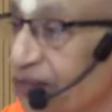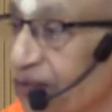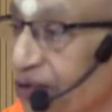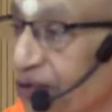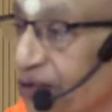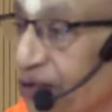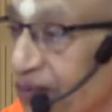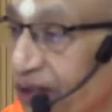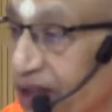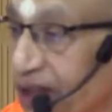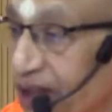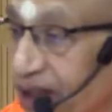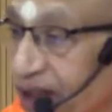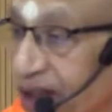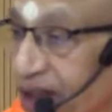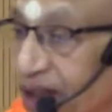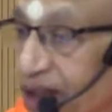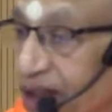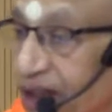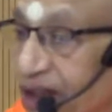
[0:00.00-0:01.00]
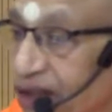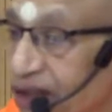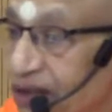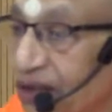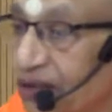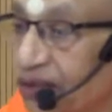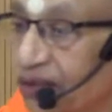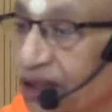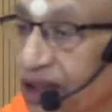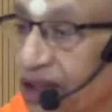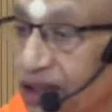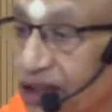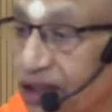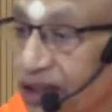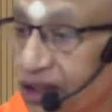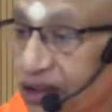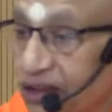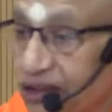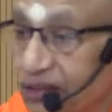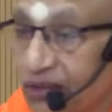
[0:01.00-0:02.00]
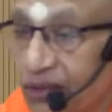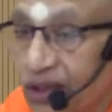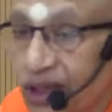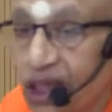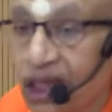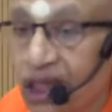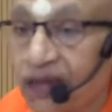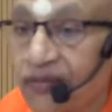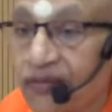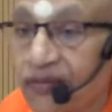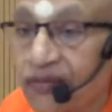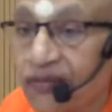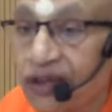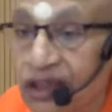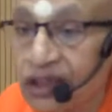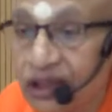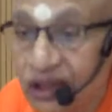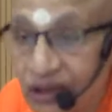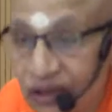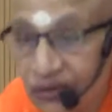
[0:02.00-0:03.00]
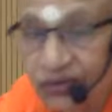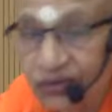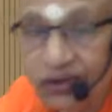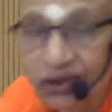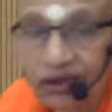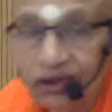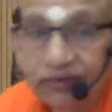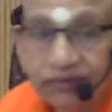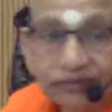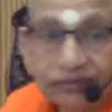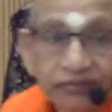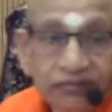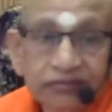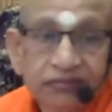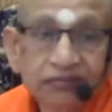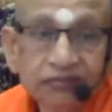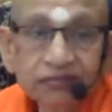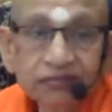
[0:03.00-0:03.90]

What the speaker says: is permanent, there is no reason to arrive at this conclusion.